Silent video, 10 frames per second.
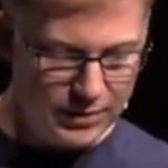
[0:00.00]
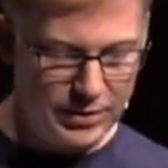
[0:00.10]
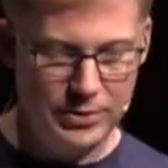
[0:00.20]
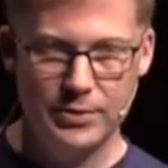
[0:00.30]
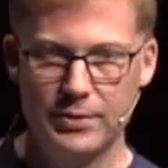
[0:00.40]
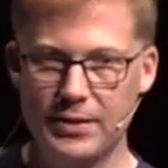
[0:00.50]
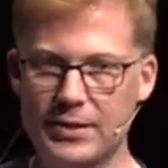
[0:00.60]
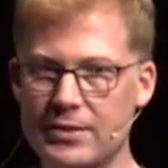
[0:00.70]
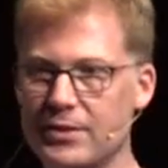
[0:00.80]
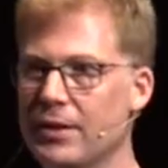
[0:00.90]
So
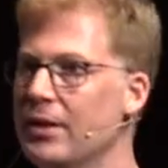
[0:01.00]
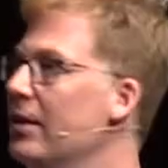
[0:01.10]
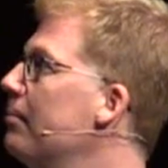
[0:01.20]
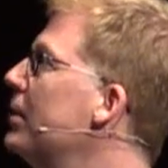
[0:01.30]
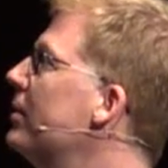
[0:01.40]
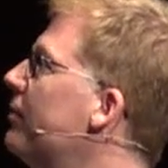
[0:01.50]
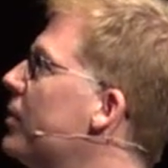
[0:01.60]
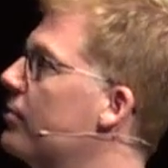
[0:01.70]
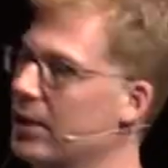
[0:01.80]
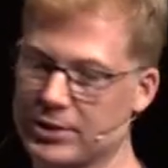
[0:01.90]
this build
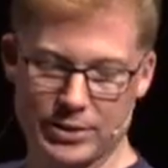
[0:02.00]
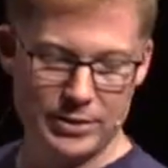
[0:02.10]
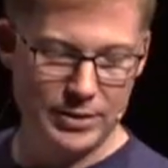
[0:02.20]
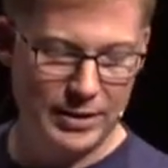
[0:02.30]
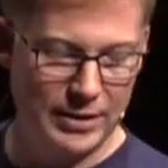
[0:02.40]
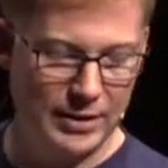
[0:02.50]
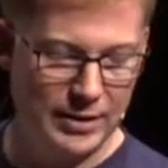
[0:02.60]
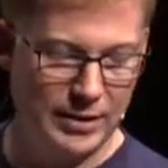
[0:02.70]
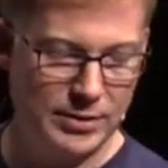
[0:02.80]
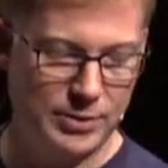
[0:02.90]
infrastructure
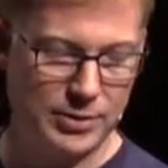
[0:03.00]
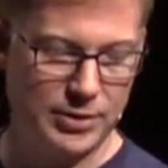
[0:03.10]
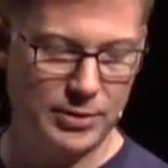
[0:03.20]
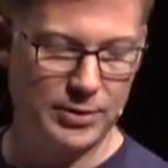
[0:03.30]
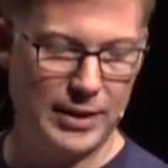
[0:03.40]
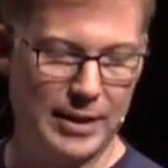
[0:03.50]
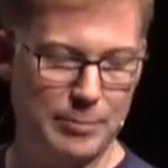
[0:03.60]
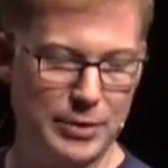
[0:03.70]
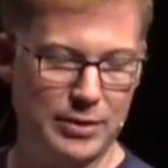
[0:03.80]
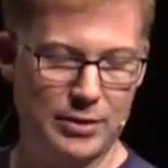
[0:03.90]
is also
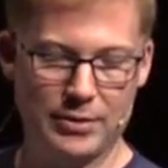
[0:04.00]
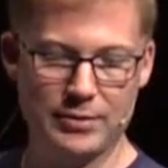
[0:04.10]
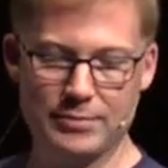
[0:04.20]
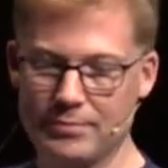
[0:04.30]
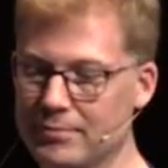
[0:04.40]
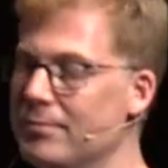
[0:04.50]
up on